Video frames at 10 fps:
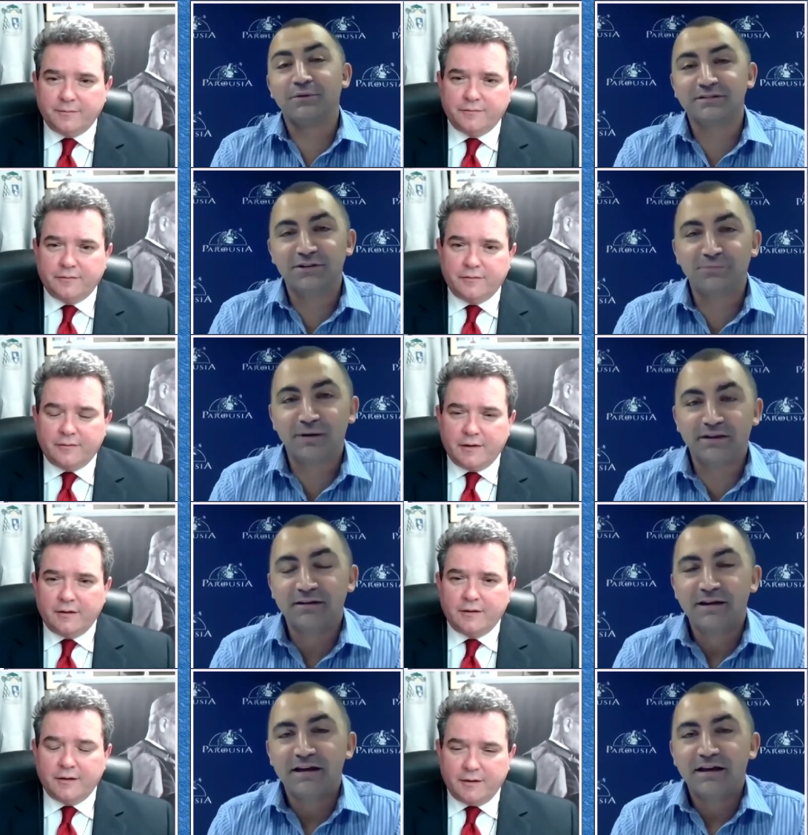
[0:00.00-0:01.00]
Speaker 1: ones that you've
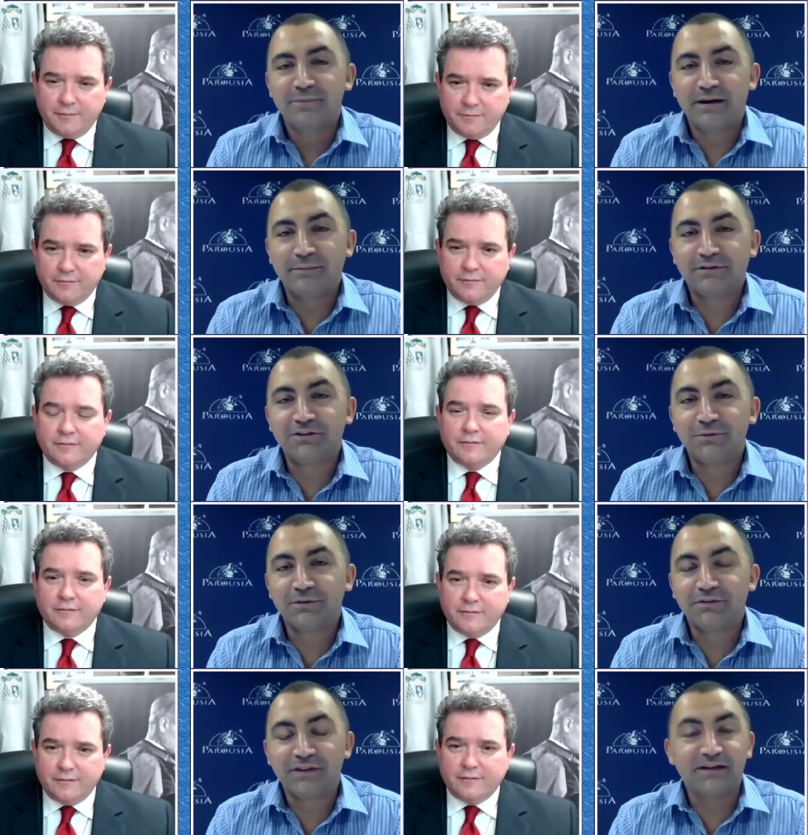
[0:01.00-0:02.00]
been able to
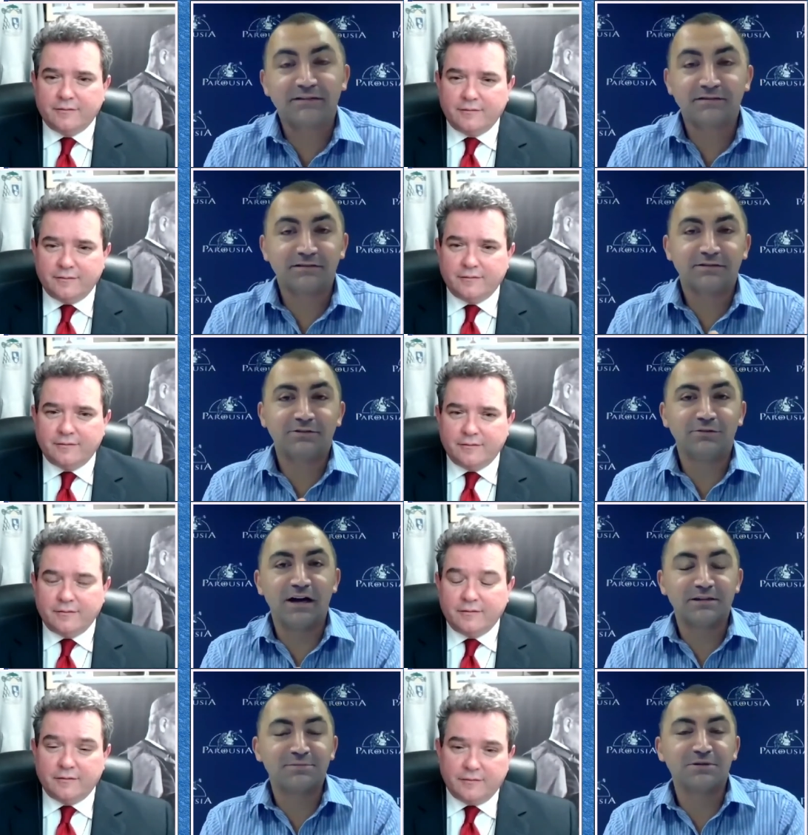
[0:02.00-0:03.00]
do. And thanks
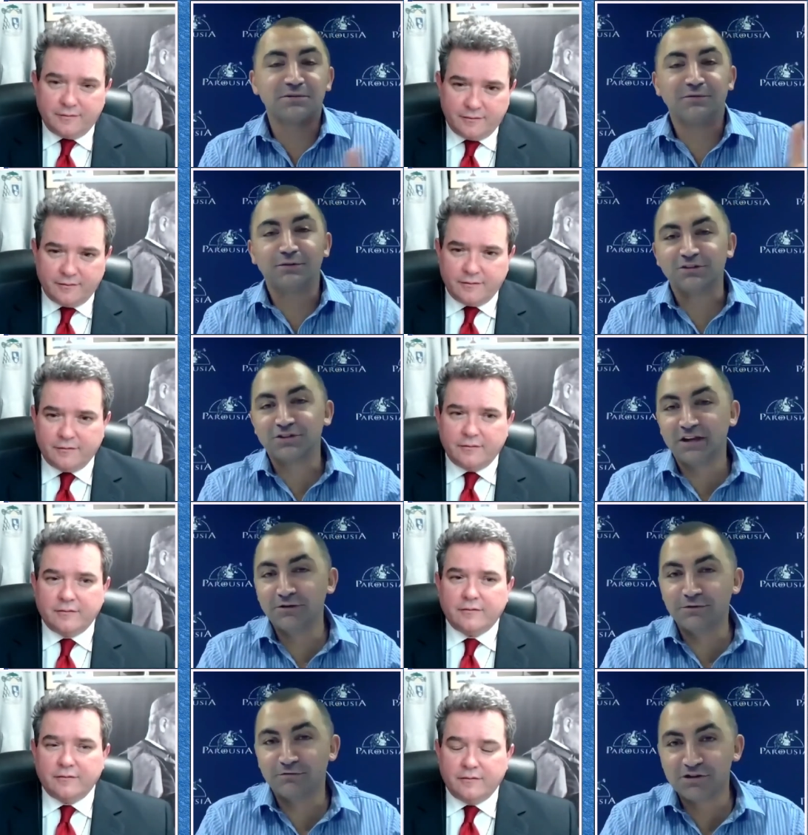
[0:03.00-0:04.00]
to Archbishop Fulton
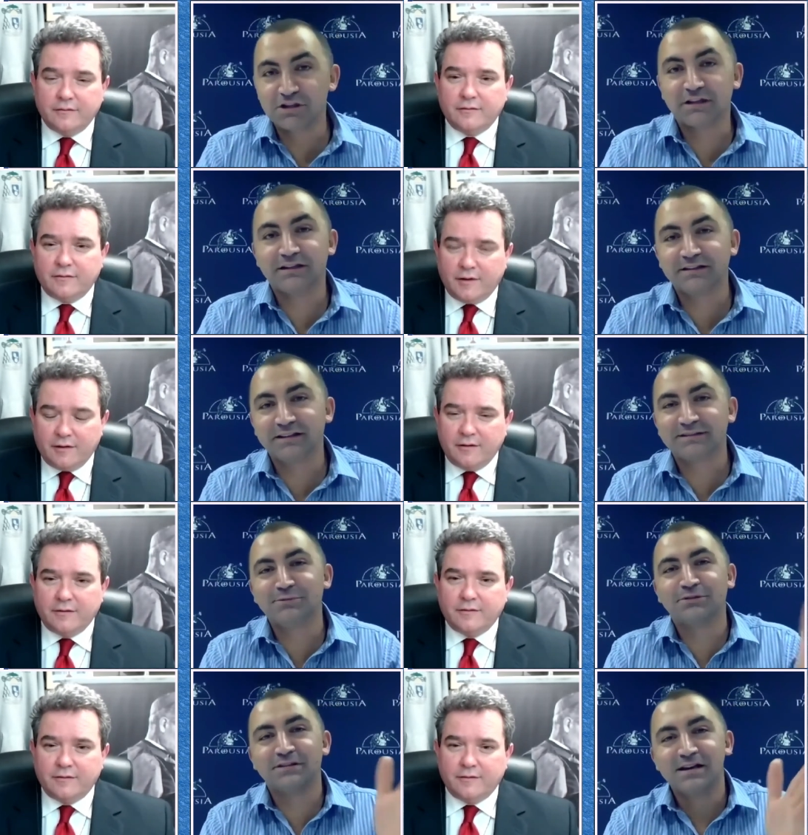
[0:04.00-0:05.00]
Sheen, who originally did these
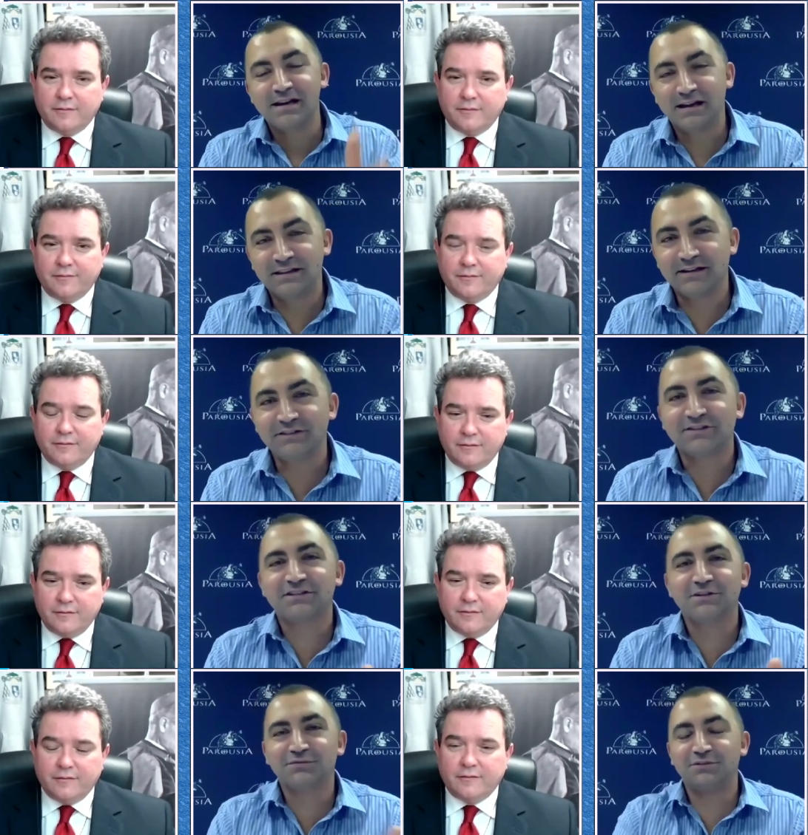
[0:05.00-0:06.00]
books, and now
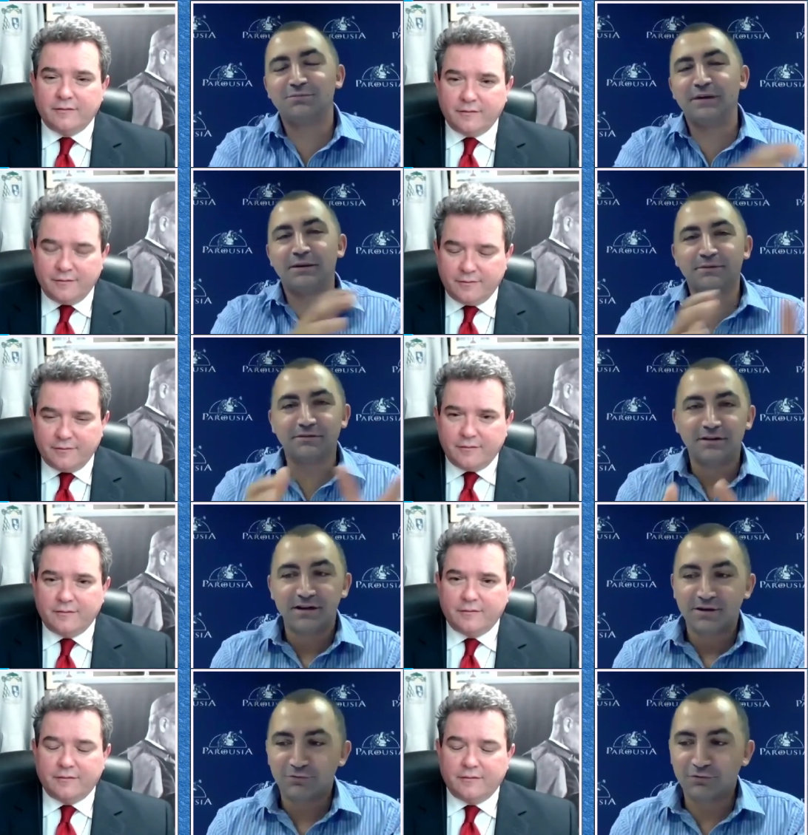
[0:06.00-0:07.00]
yourself, to be able to
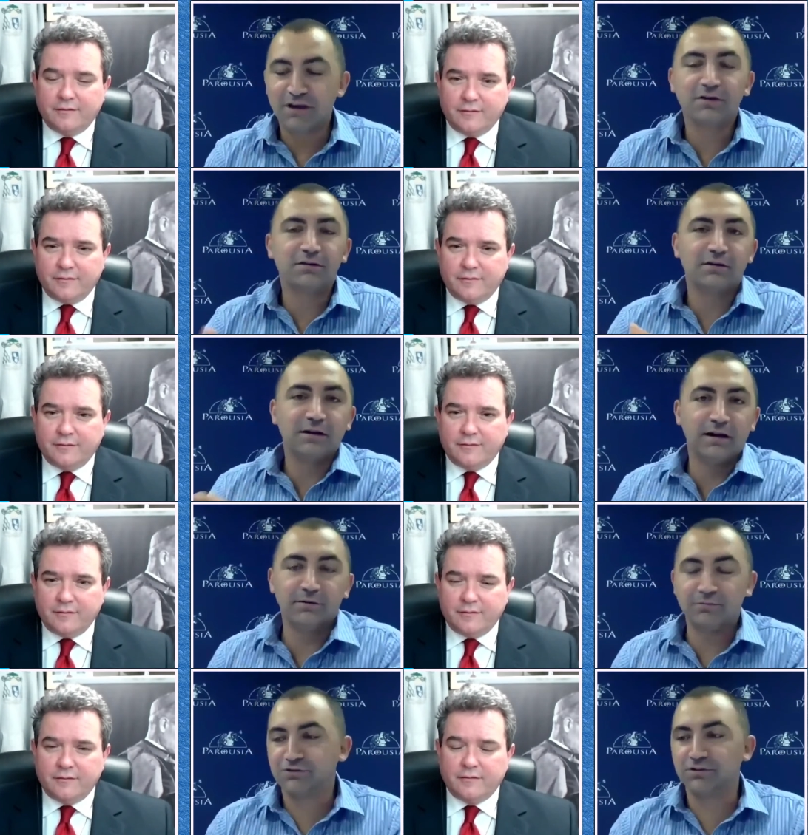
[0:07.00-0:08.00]

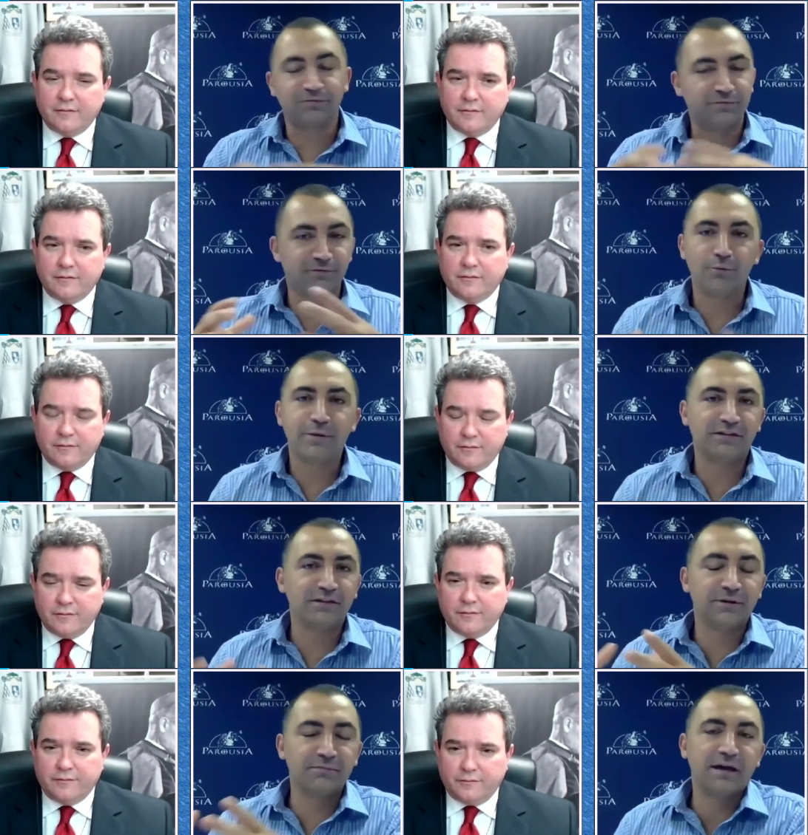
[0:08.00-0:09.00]
sort of format
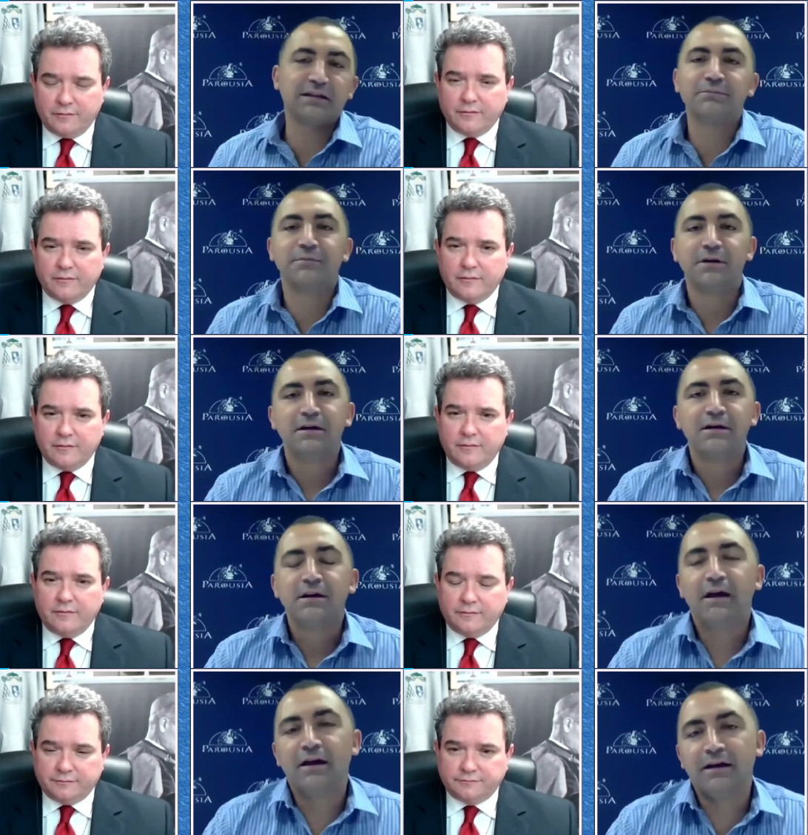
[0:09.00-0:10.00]
them and make them
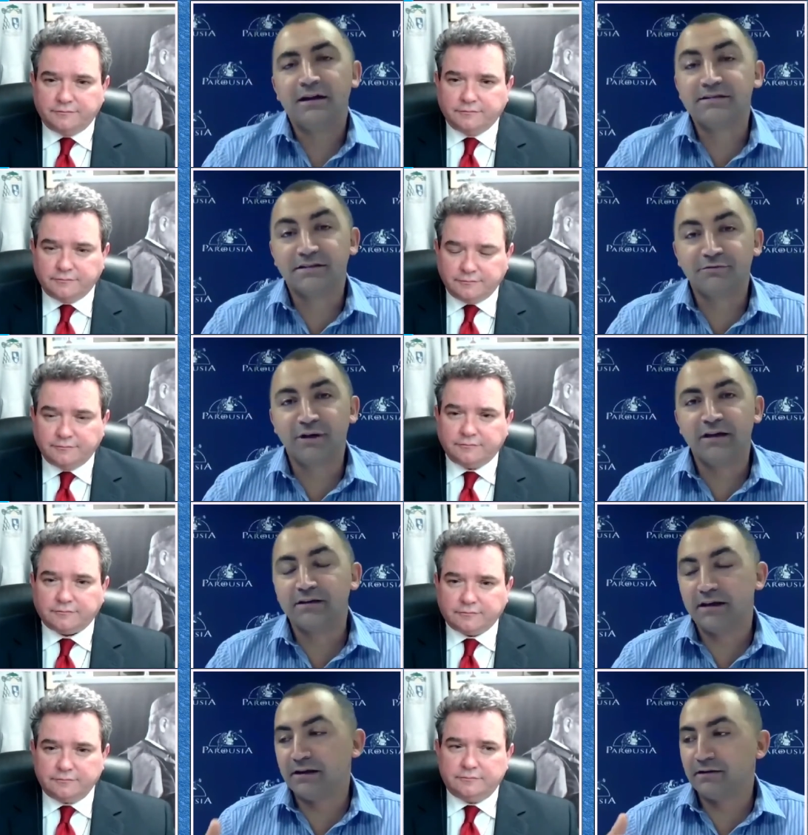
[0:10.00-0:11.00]
easier to
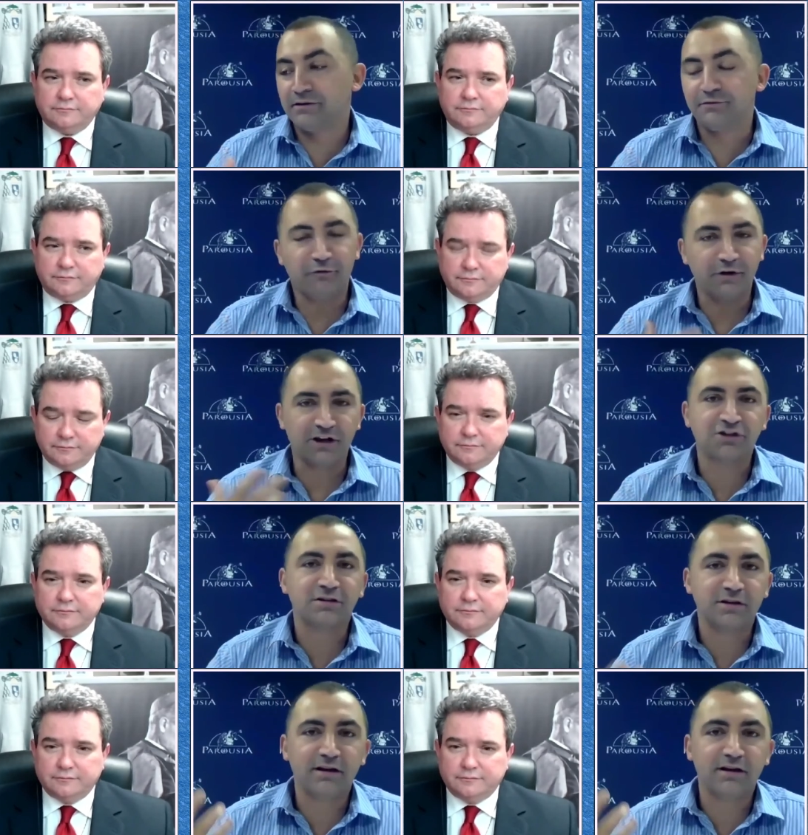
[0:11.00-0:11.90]
read and fresh